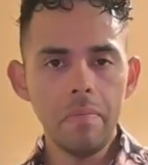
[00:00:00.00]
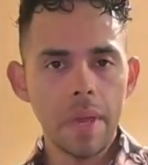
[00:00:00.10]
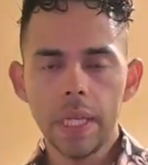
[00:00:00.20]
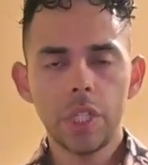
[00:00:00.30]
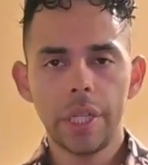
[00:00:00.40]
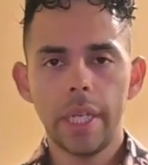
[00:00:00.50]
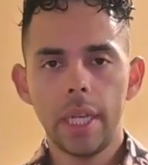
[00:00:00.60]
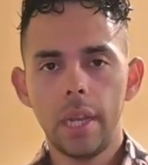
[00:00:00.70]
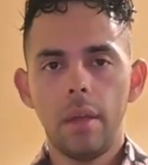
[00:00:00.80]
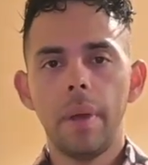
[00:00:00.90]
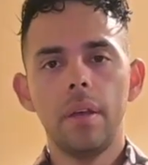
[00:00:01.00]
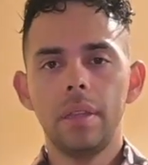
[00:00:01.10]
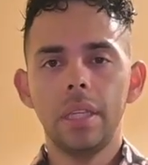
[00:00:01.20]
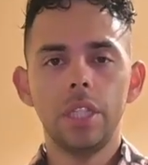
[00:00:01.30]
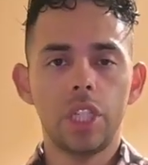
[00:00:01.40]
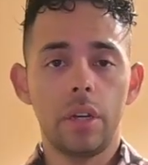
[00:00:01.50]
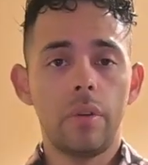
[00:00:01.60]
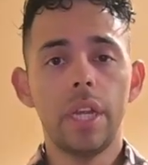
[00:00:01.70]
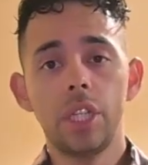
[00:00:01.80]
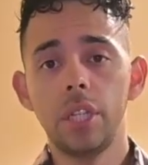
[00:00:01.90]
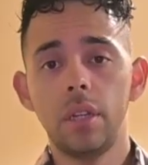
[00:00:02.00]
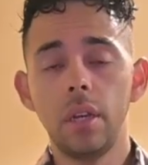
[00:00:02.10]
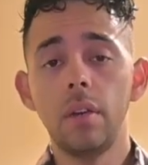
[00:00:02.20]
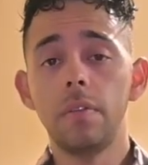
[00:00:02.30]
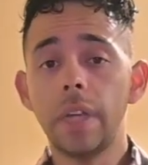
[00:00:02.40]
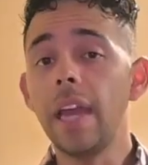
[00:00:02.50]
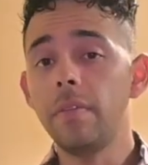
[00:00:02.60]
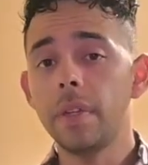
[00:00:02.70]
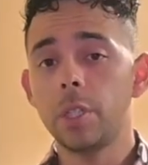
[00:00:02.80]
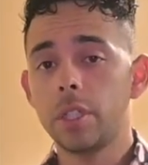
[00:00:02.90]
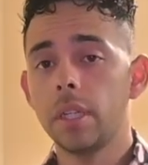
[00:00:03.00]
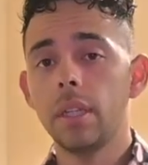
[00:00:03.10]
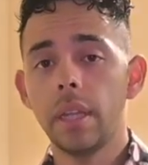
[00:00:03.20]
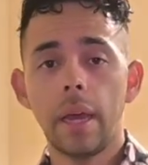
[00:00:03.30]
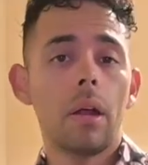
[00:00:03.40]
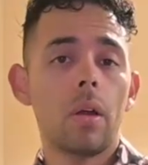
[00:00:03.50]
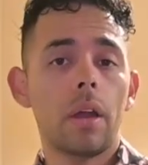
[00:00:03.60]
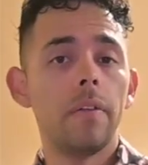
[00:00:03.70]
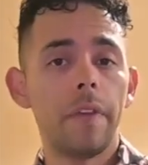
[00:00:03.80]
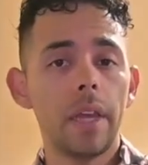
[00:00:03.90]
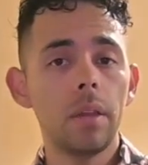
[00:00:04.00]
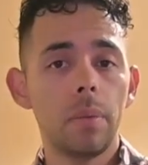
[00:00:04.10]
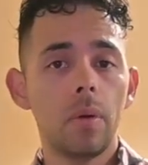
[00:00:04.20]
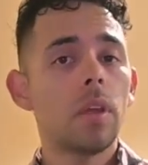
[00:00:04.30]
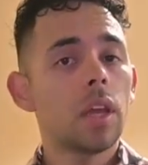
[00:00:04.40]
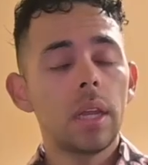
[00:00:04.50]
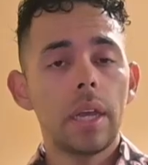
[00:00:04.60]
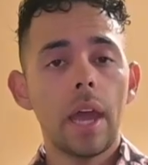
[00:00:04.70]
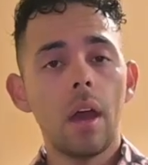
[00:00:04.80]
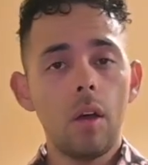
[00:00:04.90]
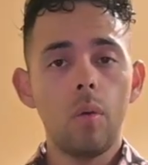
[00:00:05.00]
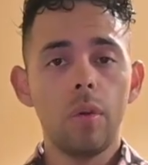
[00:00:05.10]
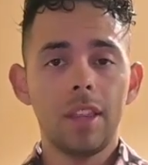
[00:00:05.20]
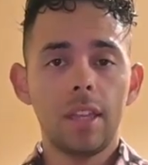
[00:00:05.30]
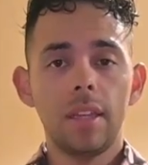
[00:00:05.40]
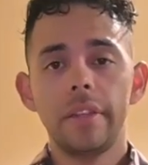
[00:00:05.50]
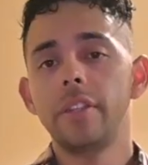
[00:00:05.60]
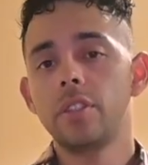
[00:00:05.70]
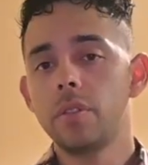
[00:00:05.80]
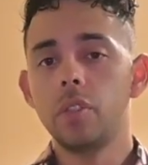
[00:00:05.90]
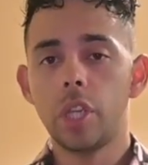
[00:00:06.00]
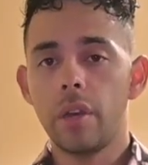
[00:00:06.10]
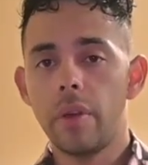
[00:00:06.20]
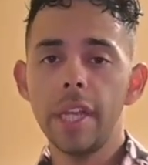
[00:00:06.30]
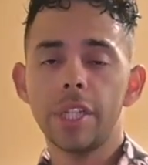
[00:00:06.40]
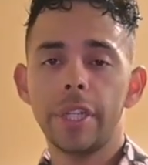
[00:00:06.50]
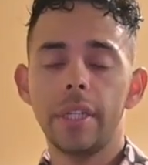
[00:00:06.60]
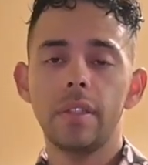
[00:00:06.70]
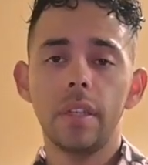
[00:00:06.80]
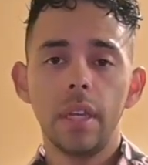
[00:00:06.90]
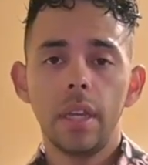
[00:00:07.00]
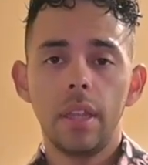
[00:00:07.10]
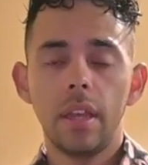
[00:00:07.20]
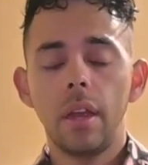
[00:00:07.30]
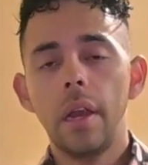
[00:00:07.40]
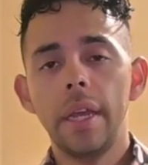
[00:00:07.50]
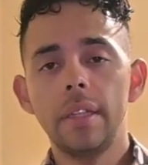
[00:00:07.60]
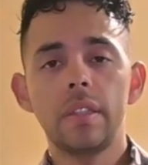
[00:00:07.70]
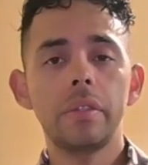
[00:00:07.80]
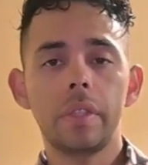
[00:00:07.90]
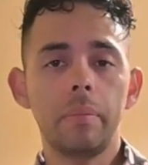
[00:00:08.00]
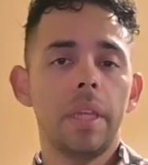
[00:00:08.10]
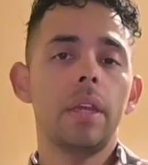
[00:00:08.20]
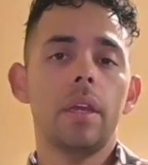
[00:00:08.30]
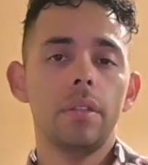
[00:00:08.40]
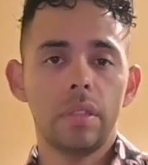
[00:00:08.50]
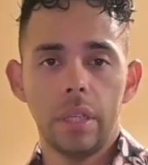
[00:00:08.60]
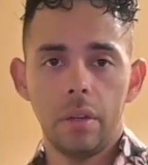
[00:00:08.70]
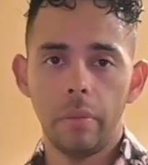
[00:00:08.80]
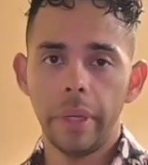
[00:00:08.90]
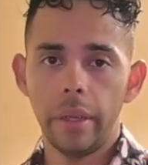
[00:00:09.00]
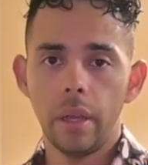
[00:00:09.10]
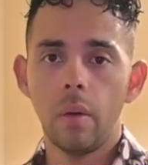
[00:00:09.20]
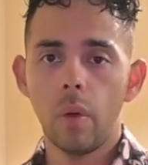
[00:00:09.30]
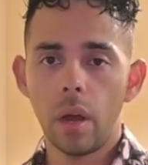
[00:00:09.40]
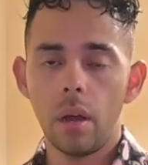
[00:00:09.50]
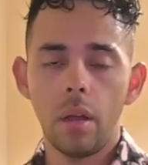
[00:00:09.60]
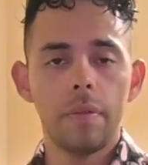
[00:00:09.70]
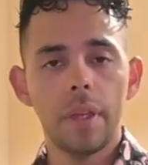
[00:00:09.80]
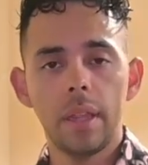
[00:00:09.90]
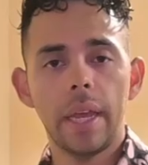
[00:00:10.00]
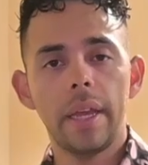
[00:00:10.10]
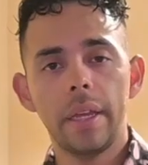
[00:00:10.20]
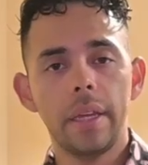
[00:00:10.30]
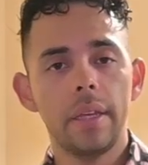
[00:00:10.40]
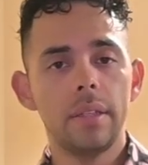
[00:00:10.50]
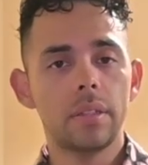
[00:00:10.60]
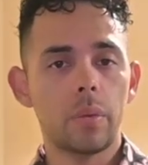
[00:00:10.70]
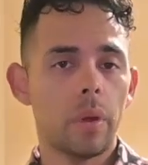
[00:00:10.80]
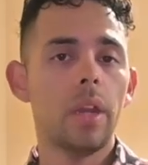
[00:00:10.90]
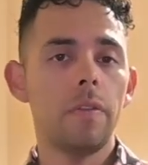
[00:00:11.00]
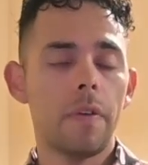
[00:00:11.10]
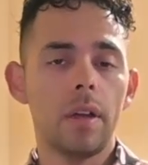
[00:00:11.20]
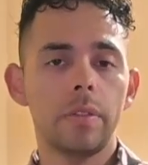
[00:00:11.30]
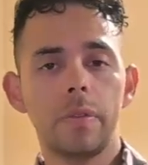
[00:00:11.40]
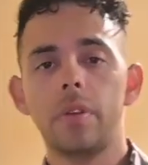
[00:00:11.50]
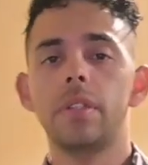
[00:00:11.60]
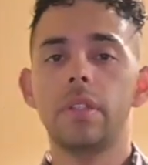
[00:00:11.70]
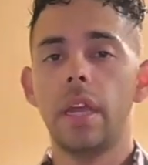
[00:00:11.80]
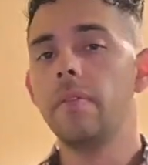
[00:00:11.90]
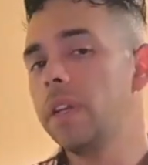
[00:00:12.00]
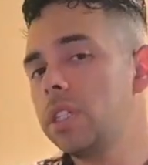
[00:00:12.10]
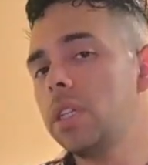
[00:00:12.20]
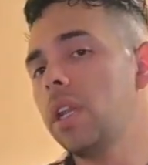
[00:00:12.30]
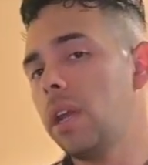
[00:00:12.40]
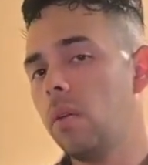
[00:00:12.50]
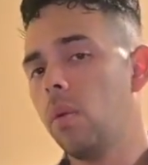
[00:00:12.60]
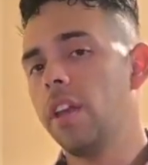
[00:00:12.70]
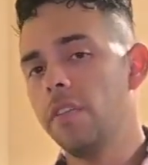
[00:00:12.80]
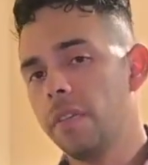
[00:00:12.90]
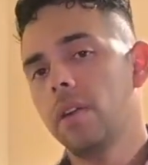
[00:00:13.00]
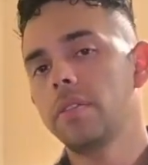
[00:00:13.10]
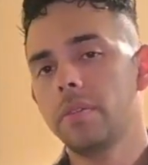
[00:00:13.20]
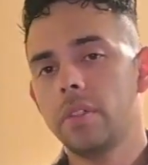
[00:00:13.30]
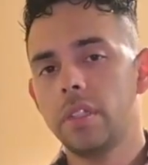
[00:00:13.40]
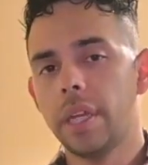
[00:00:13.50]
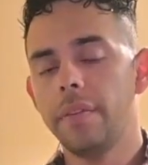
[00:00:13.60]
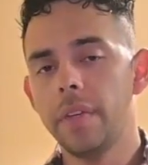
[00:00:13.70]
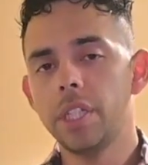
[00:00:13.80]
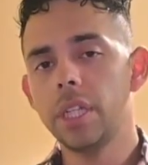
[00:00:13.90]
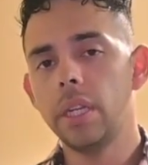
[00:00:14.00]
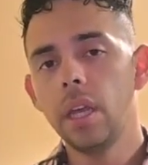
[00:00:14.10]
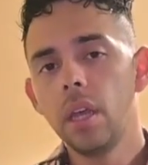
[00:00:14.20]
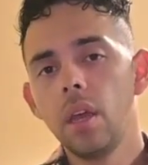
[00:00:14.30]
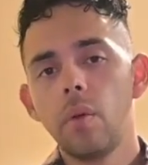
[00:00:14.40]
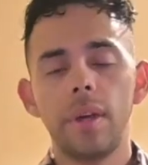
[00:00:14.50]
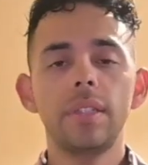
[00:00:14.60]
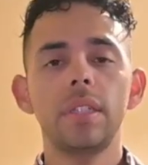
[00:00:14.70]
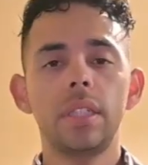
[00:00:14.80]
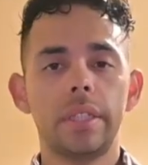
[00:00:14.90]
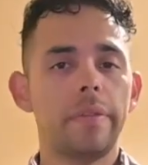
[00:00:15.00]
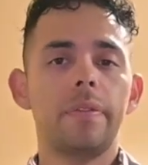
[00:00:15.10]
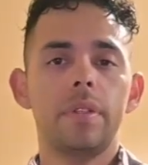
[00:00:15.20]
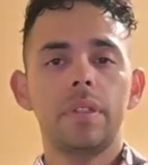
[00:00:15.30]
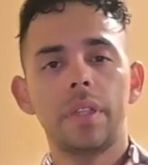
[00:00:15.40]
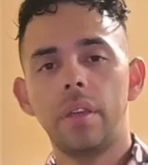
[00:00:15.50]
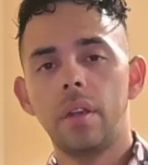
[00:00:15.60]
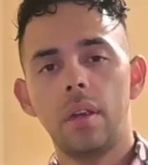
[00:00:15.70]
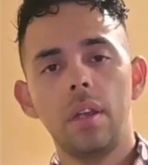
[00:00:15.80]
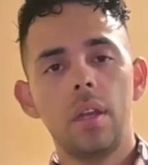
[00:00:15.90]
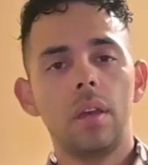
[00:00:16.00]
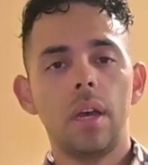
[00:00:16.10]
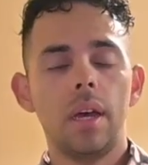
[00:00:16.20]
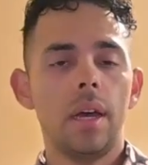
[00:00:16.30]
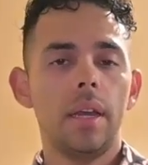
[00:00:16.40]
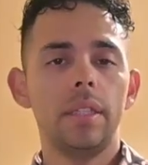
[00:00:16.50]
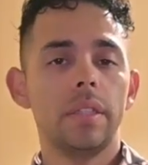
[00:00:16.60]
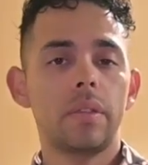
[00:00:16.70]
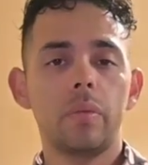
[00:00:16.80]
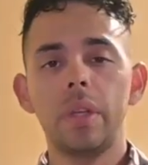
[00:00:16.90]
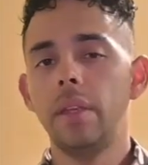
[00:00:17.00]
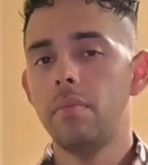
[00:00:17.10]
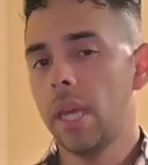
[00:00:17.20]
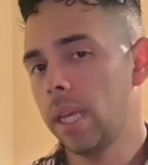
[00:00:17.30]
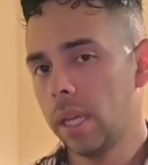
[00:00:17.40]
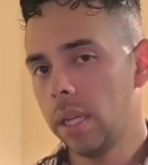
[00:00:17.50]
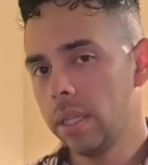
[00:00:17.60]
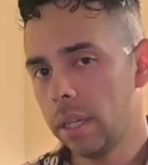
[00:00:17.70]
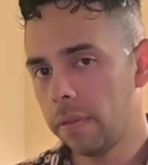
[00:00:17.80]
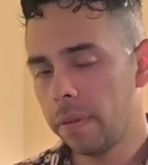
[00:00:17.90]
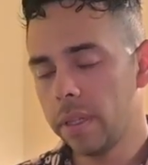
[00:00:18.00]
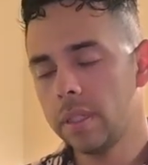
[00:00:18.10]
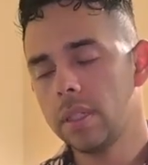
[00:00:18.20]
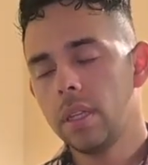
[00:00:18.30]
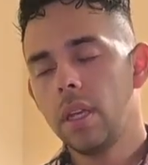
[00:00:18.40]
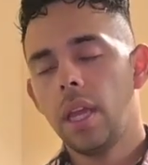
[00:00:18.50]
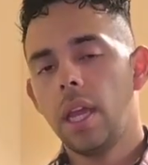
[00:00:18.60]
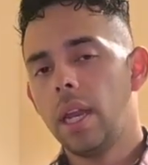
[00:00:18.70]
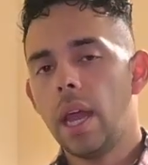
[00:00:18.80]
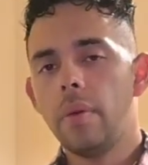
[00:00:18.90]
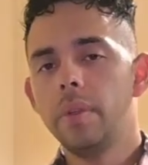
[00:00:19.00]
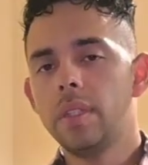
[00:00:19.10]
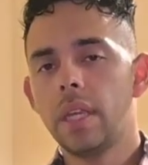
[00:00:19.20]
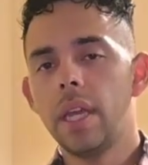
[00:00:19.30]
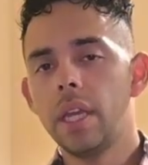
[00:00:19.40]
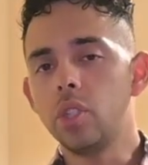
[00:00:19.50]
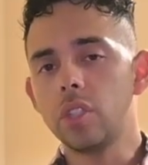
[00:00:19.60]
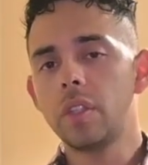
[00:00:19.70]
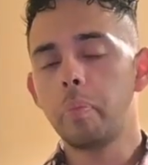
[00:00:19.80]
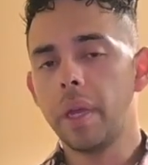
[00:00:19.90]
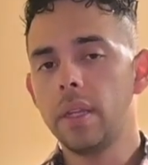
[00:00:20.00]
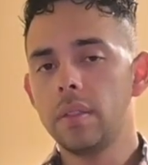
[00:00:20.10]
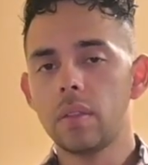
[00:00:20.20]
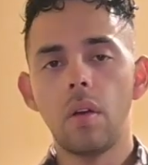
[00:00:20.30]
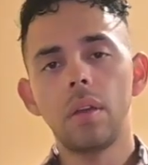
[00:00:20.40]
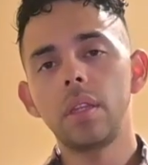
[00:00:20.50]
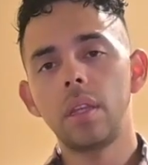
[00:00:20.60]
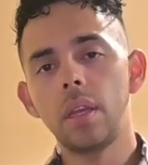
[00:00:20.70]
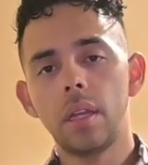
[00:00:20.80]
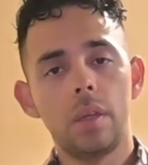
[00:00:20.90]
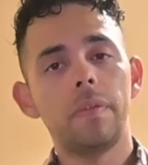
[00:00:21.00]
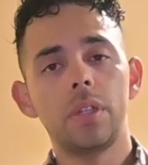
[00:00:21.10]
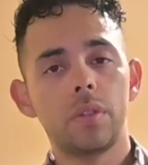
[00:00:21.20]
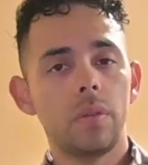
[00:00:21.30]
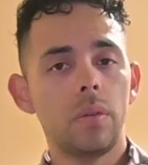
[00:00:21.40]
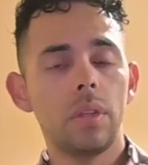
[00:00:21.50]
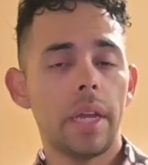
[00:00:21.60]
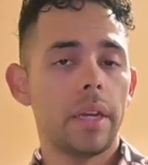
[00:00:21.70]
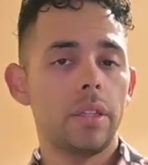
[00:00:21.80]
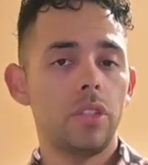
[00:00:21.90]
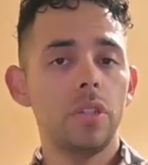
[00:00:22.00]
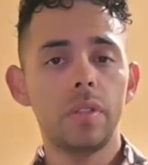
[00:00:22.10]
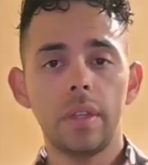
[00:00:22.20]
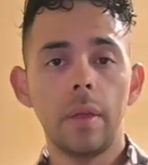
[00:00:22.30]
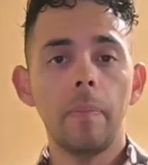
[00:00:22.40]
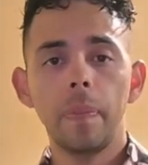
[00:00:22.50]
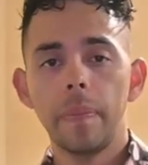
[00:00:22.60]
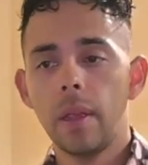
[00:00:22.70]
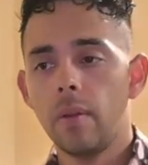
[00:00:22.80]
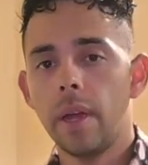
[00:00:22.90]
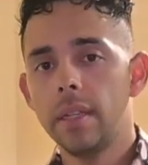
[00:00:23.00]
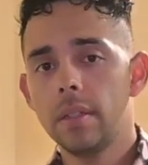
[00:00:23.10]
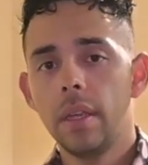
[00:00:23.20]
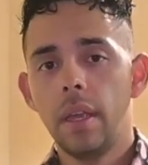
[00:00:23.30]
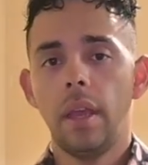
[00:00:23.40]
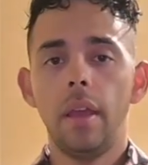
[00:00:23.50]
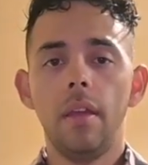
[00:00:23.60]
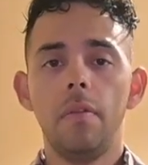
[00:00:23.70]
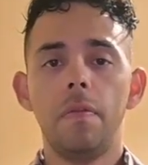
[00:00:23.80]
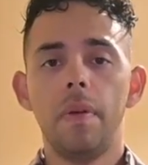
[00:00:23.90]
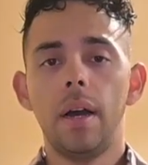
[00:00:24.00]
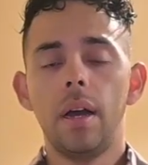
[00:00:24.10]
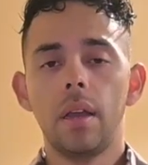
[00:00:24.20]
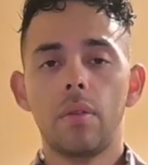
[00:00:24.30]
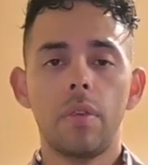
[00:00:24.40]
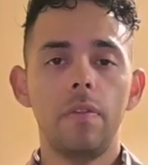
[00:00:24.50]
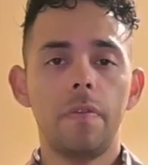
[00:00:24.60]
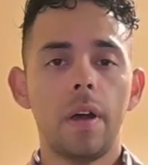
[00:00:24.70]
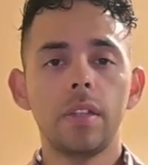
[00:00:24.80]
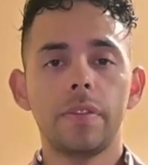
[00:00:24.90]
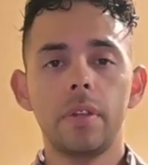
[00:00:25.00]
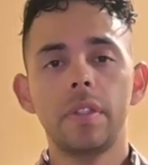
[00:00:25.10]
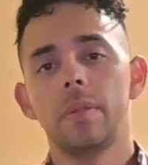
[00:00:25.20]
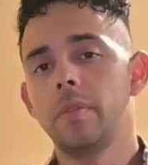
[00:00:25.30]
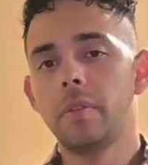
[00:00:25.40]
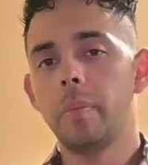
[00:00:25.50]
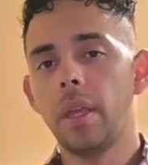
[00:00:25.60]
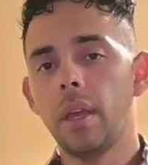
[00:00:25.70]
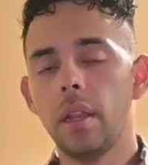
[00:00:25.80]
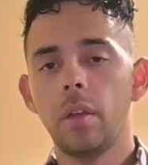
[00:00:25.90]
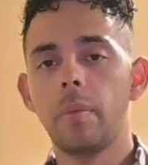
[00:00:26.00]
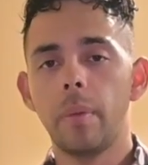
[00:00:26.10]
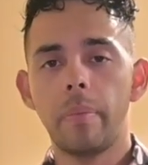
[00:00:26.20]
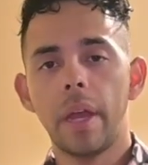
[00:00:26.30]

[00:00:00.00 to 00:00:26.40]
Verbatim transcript: mentioned about the generation of night vision that are available. Now, within these two generations, there is something else that you need to be aware of, and that is green phosphorus night vision and white phosphorus night vision. What is the difference here? Uh, does it really make a difference? And I would say it just depends on the individual that is using it, right? If uh, green phosphorus seems to be a little bit